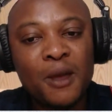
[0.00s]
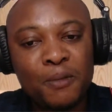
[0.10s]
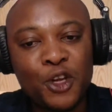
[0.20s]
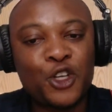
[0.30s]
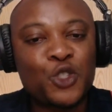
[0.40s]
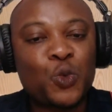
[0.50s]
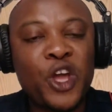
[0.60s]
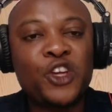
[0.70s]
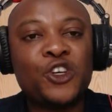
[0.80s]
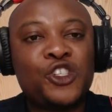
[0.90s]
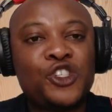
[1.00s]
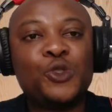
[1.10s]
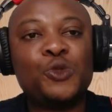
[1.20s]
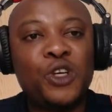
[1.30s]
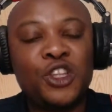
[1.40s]
Because when your
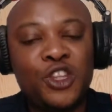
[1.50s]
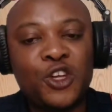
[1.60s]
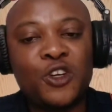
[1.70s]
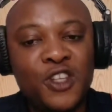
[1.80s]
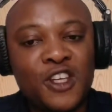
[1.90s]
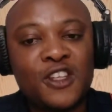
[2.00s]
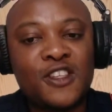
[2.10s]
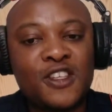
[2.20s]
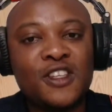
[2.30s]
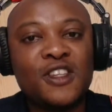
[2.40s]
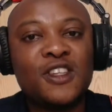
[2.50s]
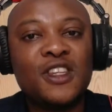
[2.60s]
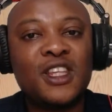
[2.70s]
children turn 18,